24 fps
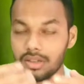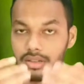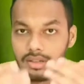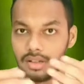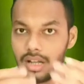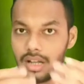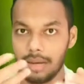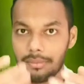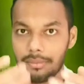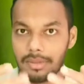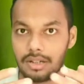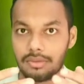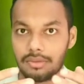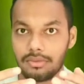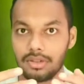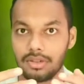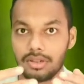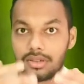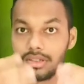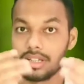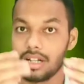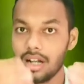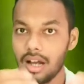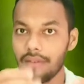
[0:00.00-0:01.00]

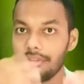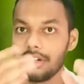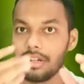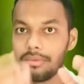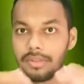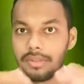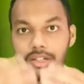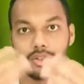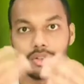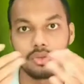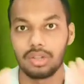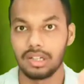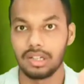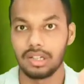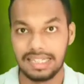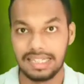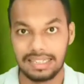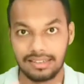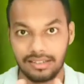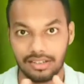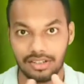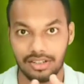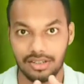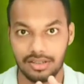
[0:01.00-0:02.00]
their availability will
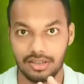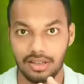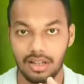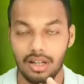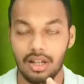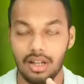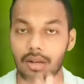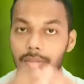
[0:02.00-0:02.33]
increase,